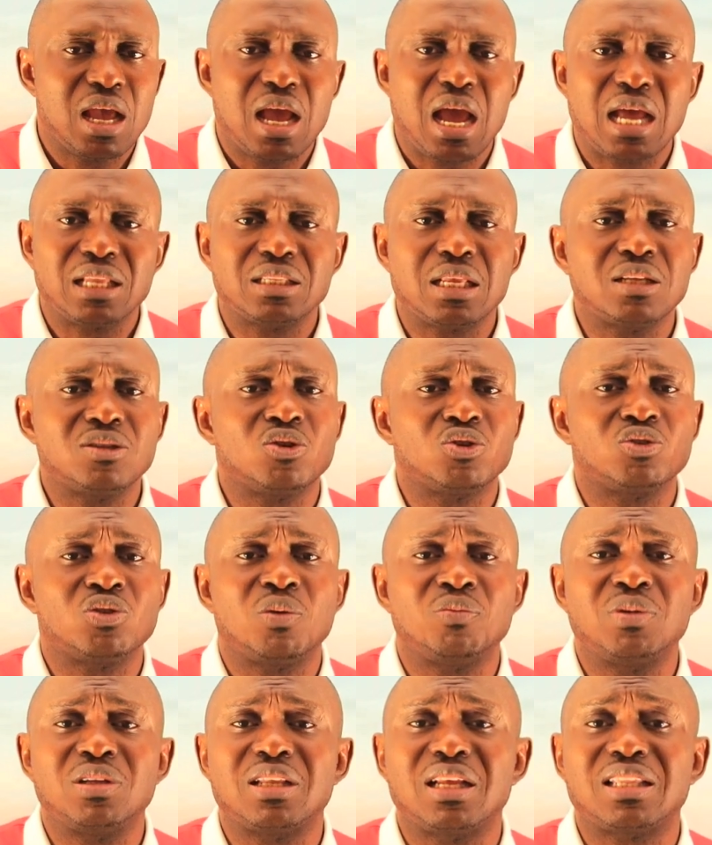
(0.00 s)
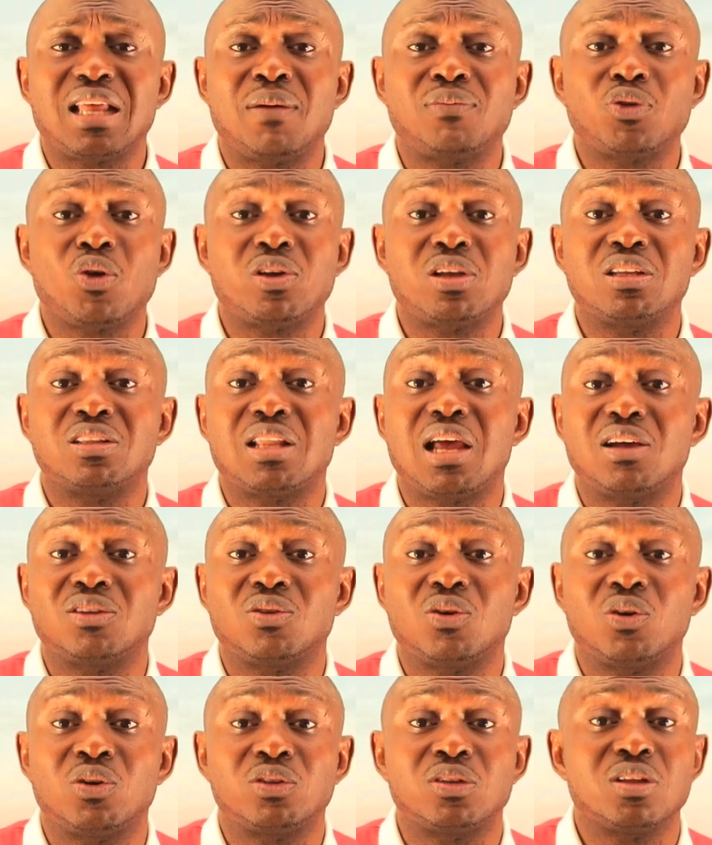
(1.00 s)
And that does not mean that I'm talking down
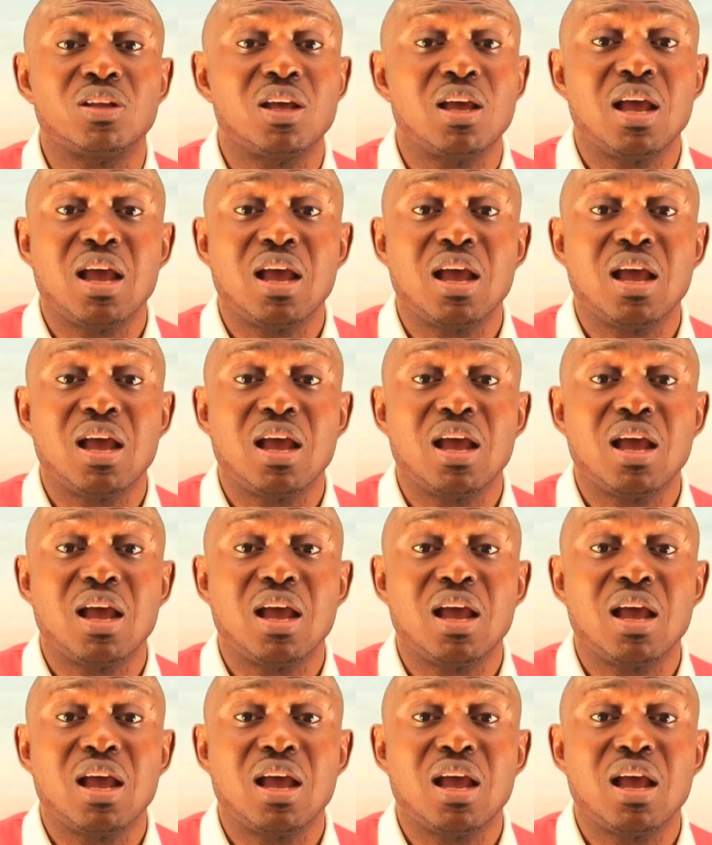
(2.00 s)
on